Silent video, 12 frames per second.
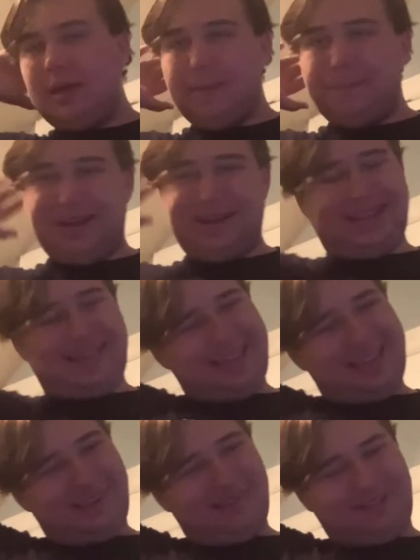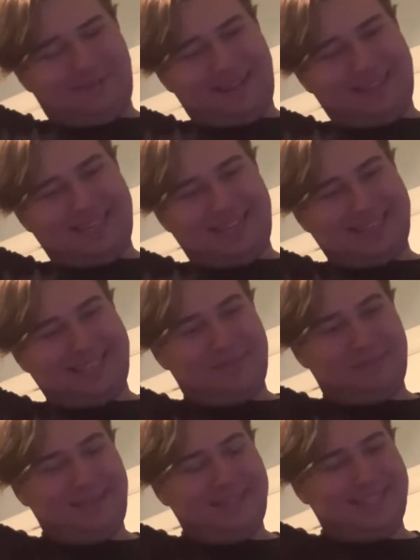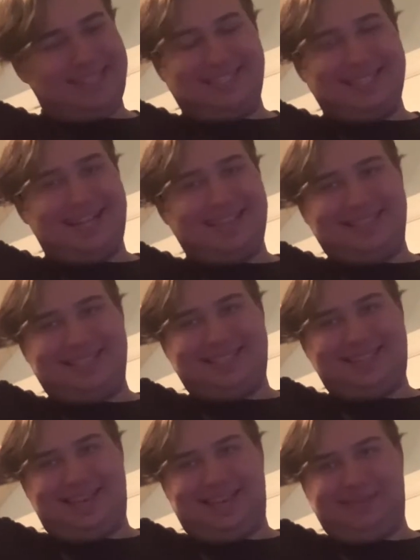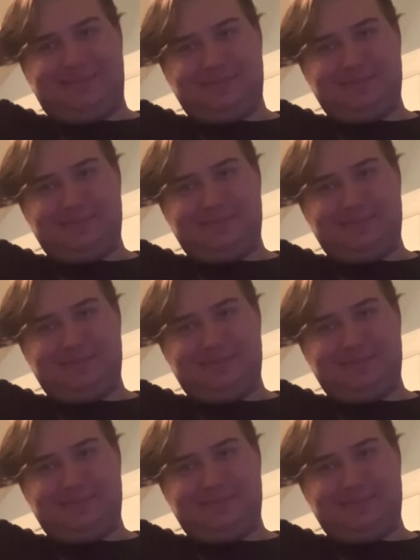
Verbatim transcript: But here in Fantastic Beasts, it's not the same.